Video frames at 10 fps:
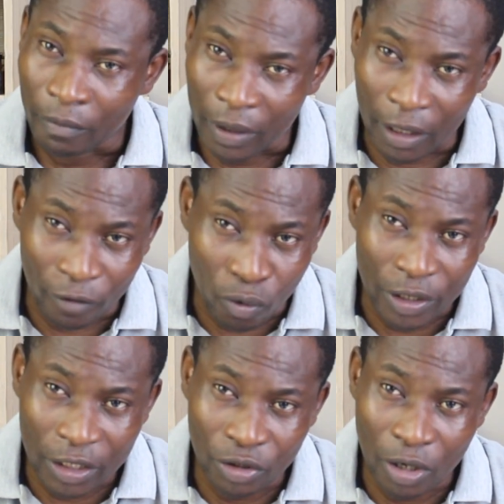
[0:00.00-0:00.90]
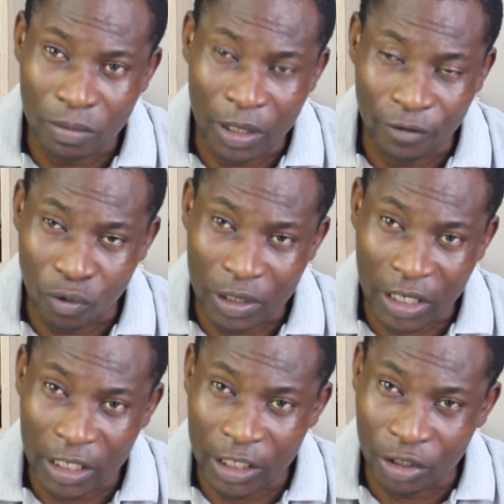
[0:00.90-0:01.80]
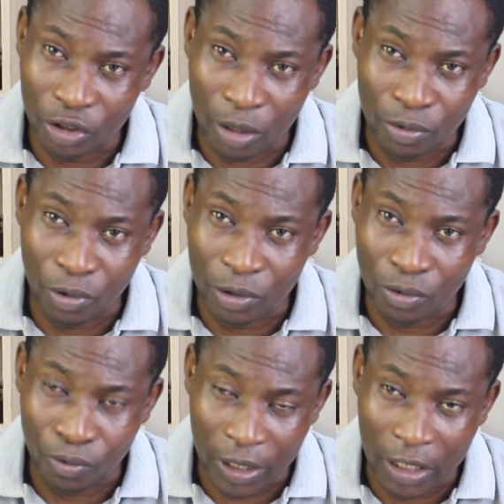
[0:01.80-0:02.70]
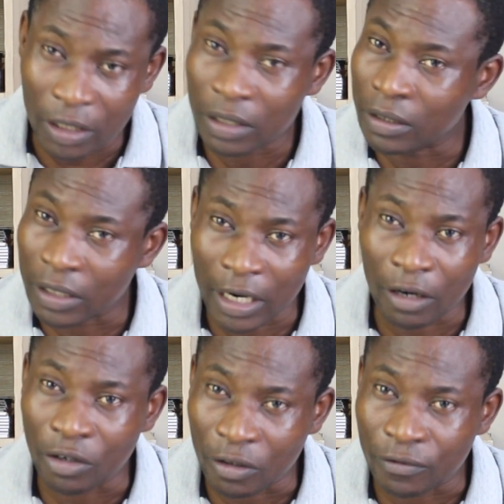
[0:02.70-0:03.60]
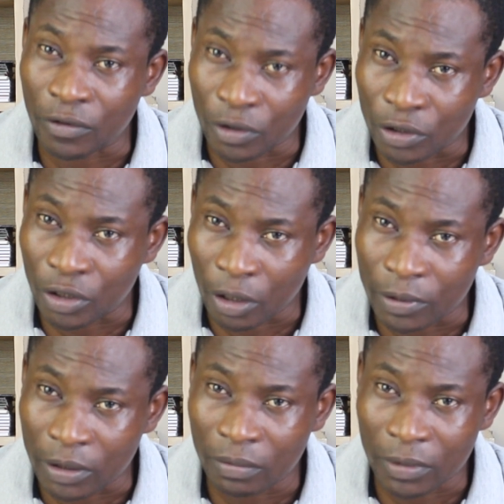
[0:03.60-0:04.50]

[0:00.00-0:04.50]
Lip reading: If you want a job, if you want cleaning job, you want to weed, there are a lot of those jobs.